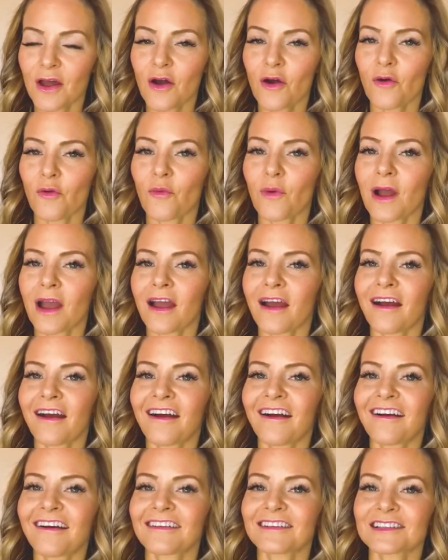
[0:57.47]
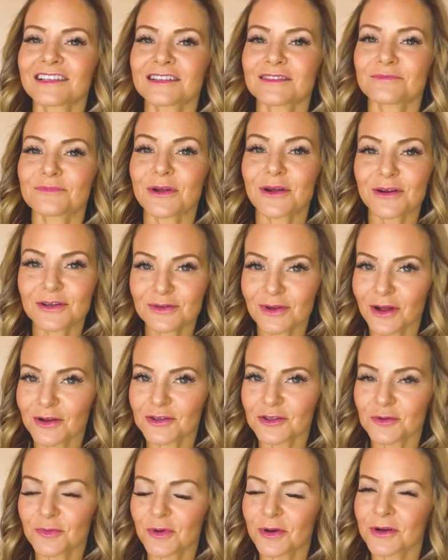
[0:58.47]
where spiritual
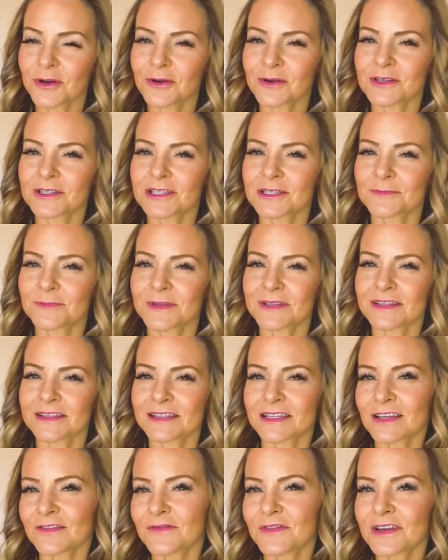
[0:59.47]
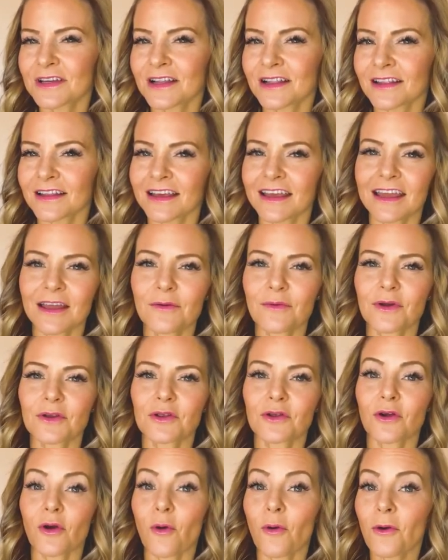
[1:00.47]
entrepreneurs specifically when
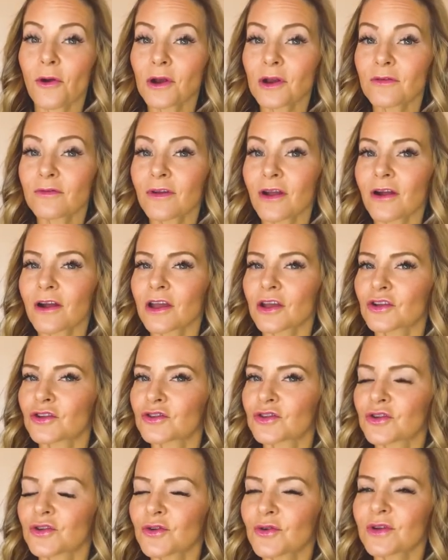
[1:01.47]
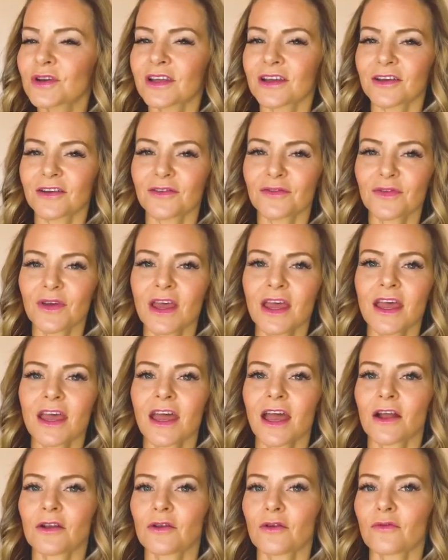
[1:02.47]
you're already very intuitive
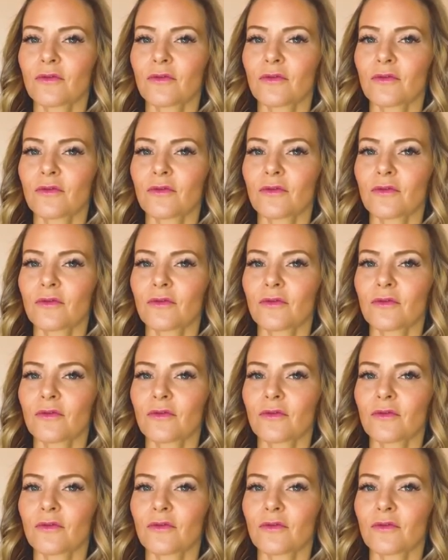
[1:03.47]
and you're